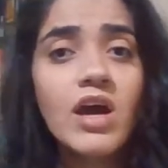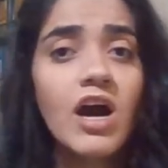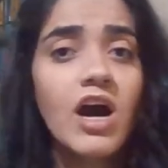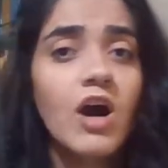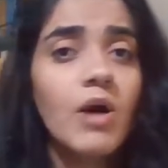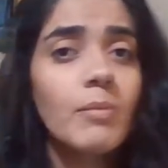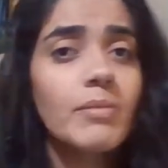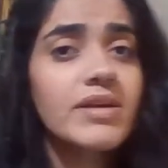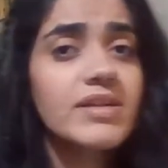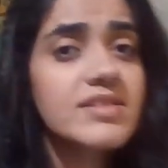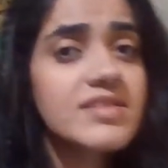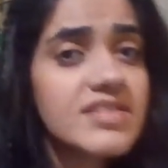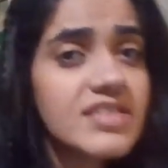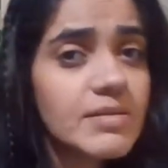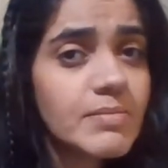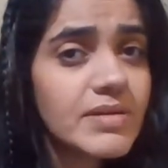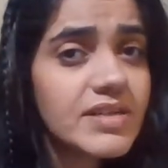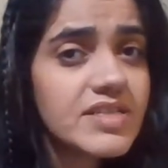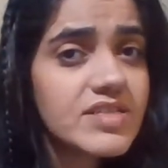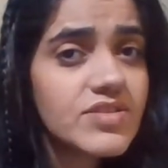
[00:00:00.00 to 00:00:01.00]
How many
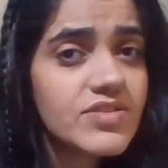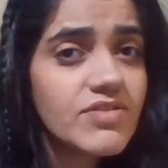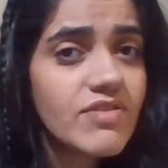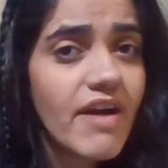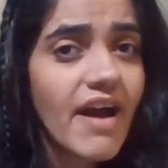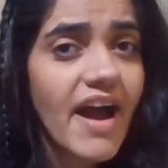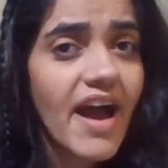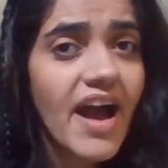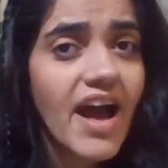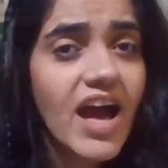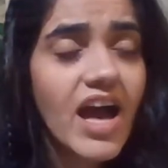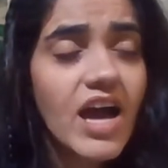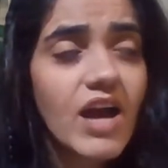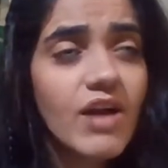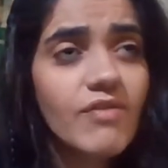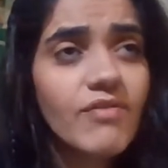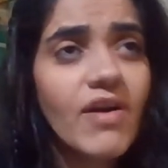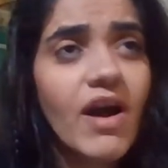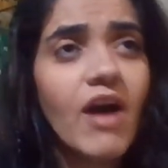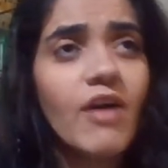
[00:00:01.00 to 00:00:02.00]
siblings do you
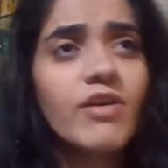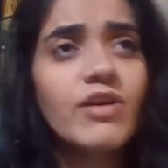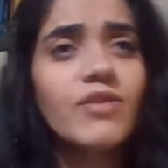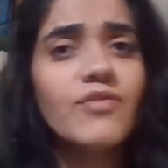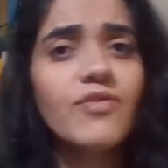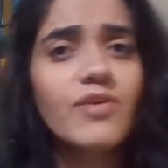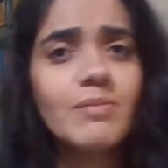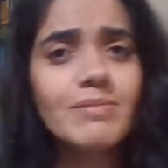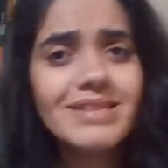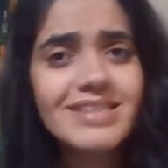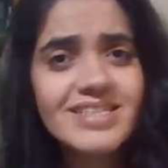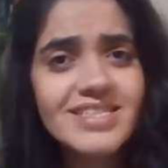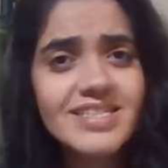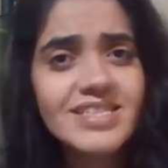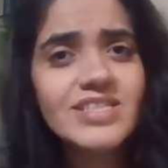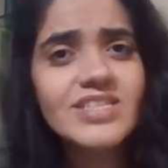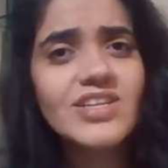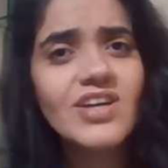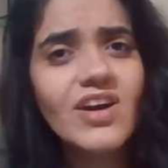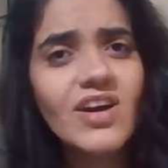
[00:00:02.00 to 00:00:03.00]
have? How your family
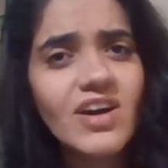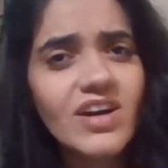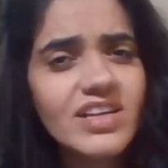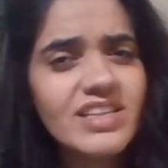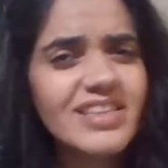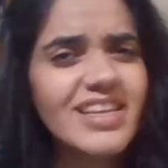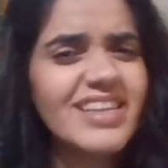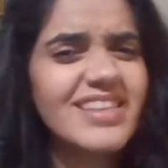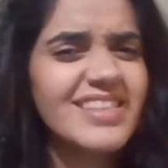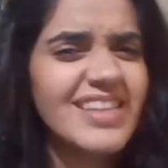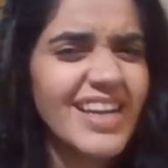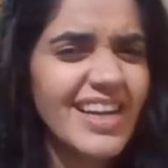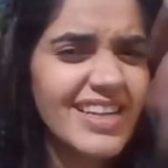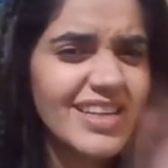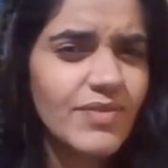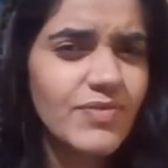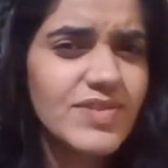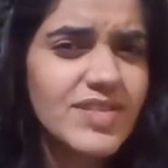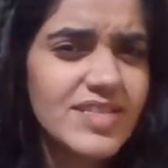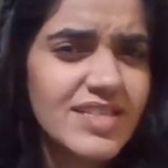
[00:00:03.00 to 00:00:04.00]
is going? That
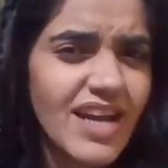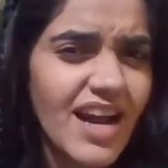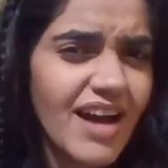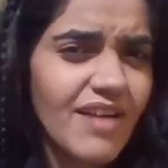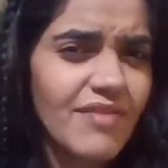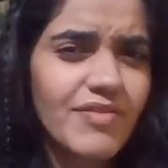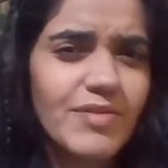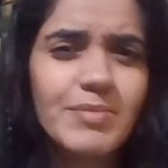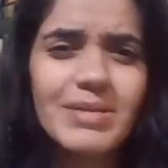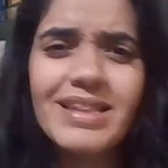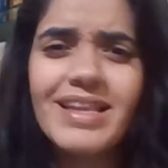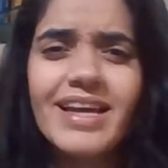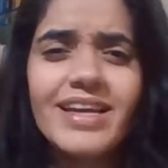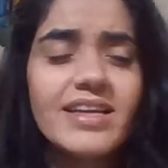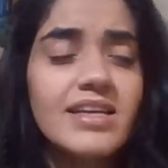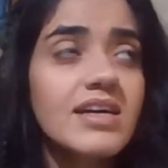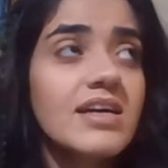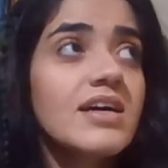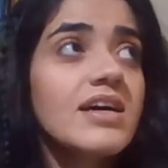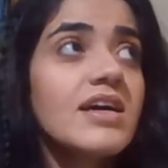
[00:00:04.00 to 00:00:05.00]
kind of stuff. I mean,
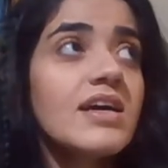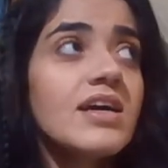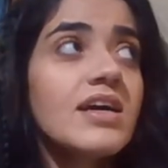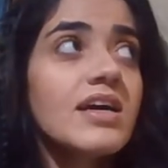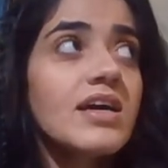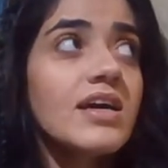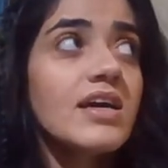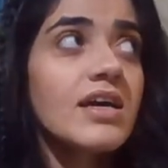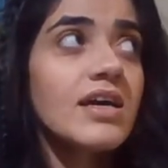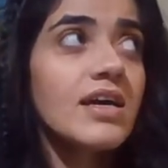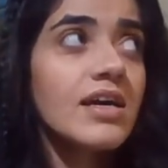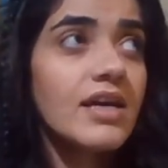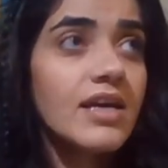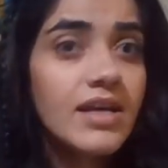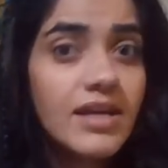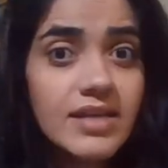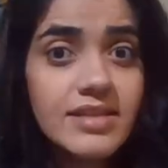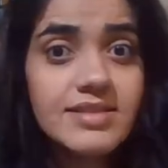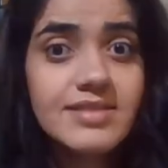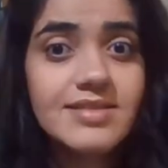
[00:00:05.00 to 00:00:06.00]
like,
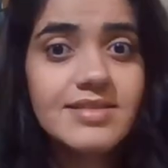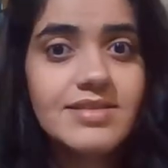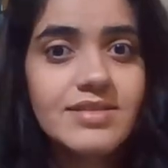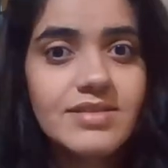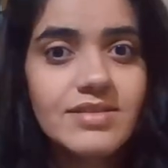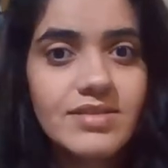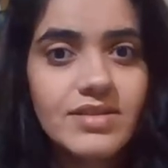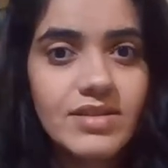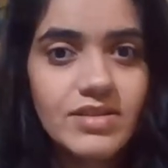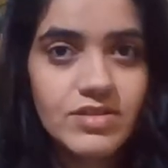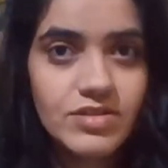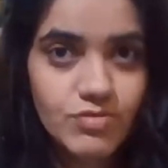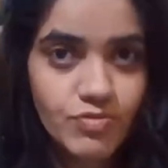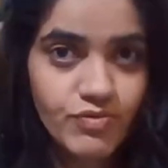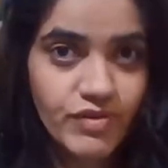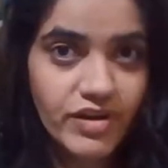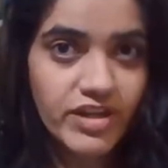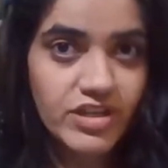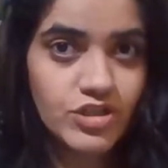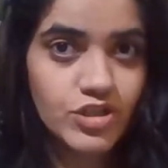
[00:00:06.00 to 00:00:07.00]
it's
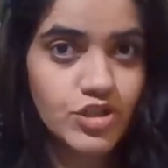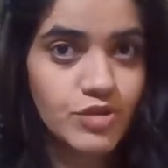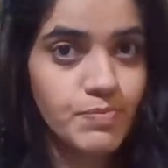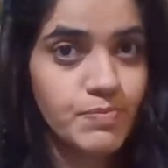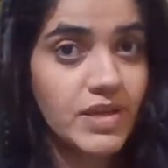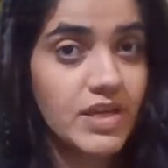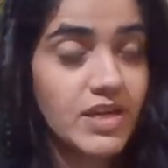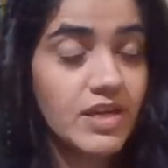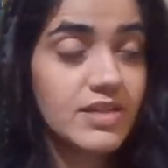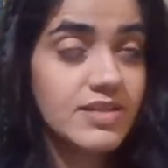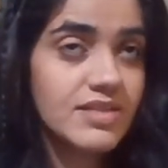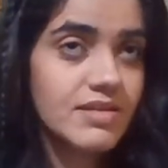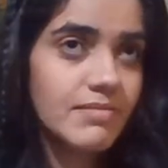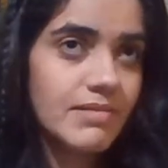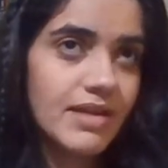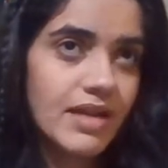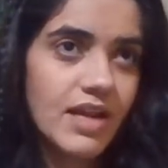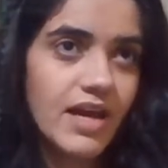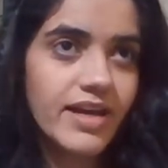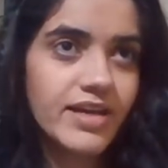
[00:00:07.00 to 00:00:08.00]
strange because, I
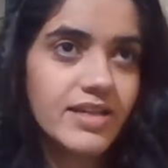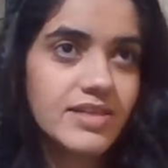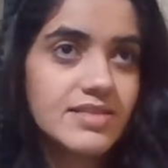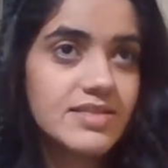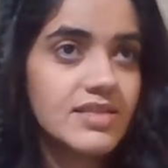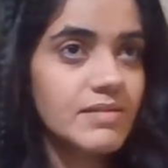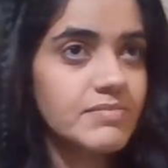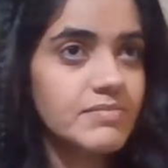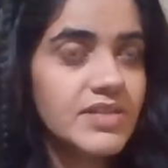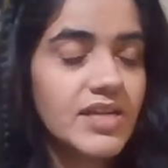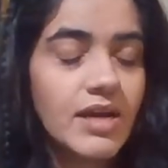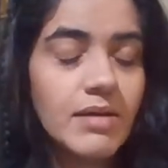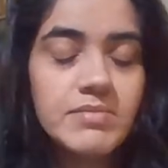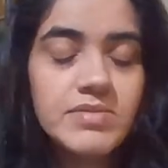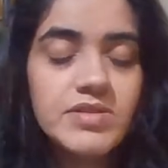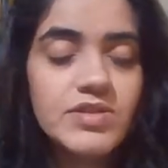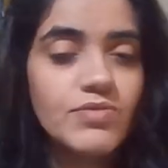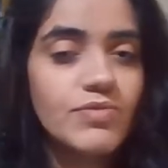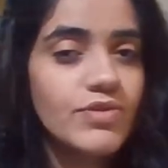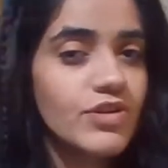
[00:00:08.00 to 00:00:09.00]
mean, like,
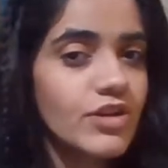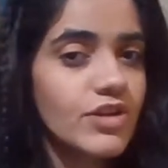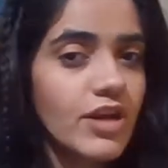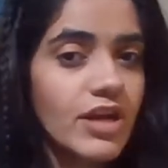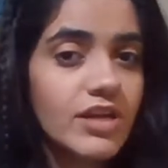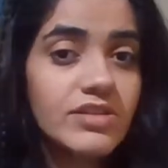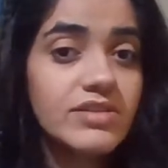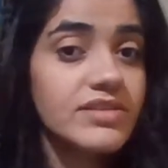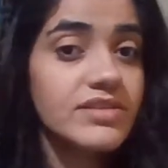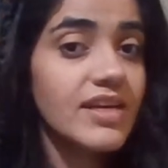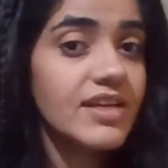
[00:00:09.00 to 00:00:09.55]
sometimes you are not in